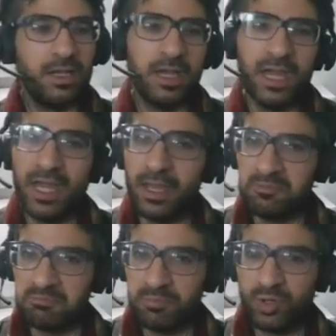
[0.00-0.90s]
Uh,
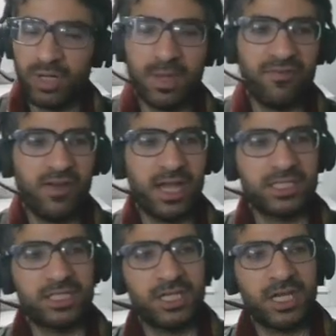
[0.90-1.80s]
Prima
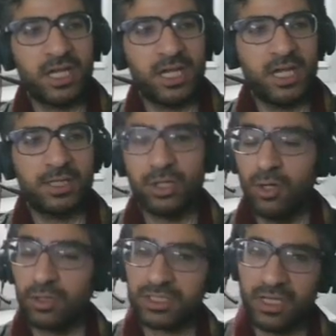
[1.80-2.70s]
facie, it
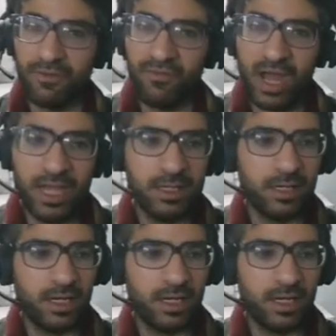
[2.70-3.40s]
looks fine.